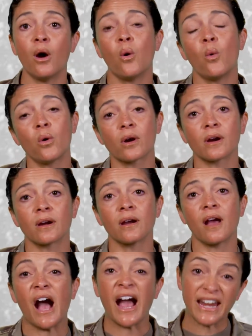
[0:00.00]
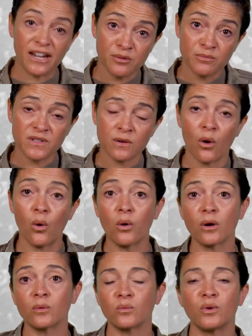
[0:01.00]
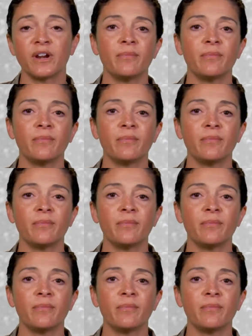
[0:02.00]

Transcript: or items? Or what